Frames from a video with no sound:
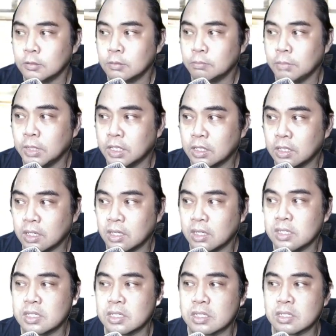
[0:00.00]

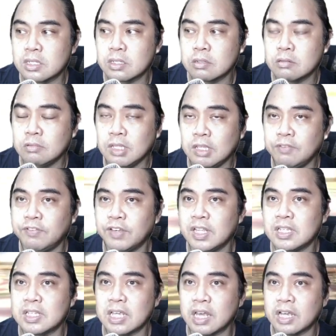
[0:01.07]
because
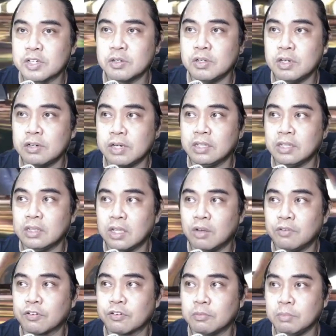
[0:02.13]
defense actually right now
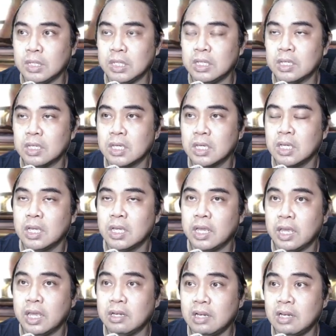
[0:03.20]
for me
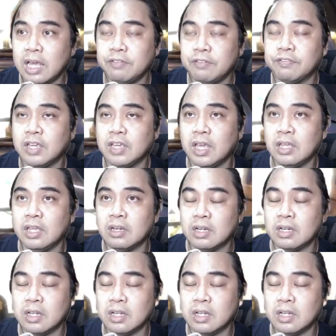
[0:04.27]
and life gain